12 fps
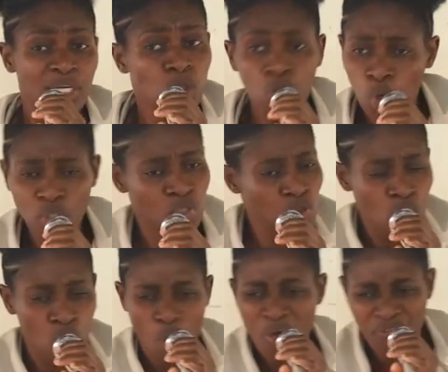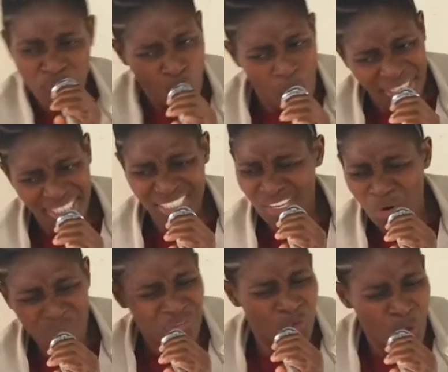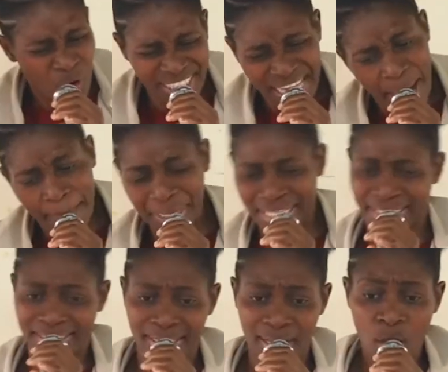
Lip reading: Do not look of what happened,